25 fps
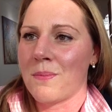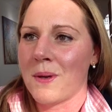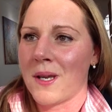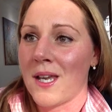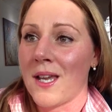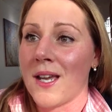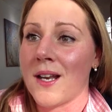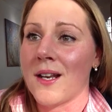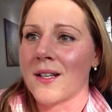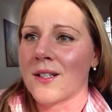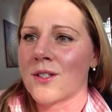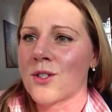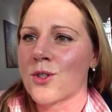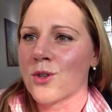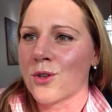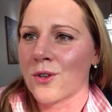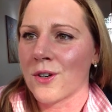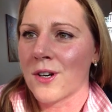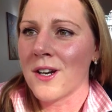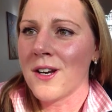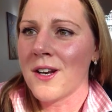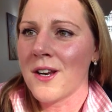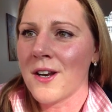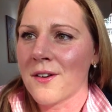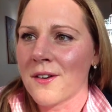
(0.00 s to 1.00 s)
be an
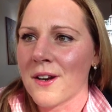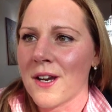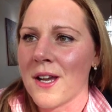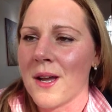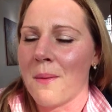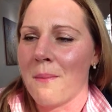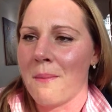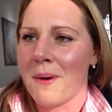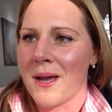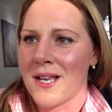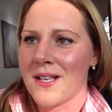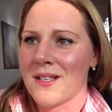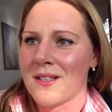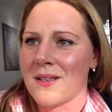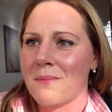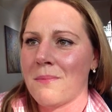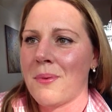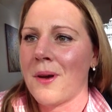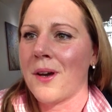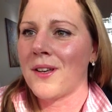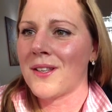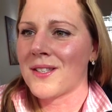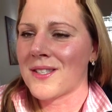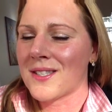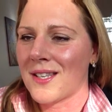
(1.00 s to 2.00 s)
extraordinary, amazing
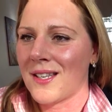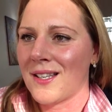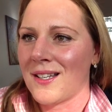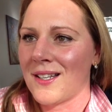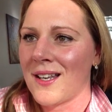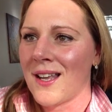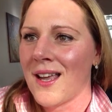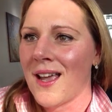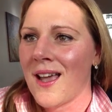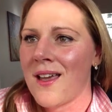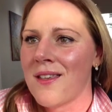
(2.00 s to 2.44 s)
person